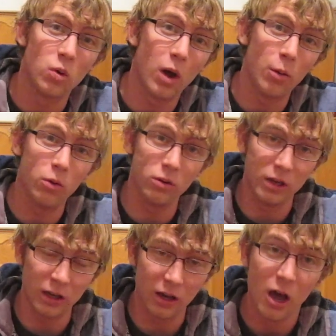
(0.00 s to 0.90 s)
So I will
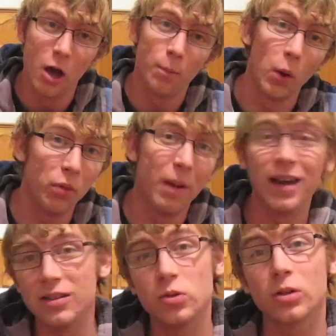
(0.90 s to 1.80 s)
link both
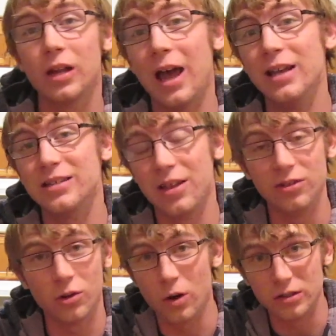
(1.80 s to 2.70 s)
my District Lines and
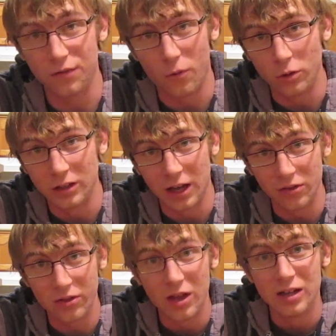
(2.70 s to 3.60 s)
the Across the
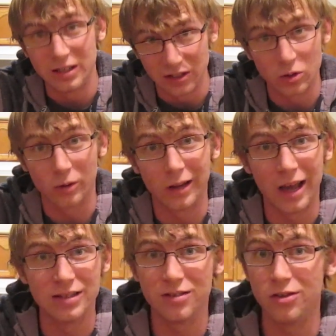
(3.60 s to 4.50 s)
49th District
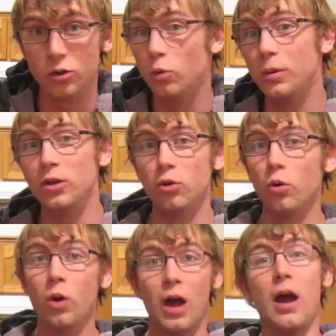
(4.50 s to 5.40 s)
Lines in the doobly-doo.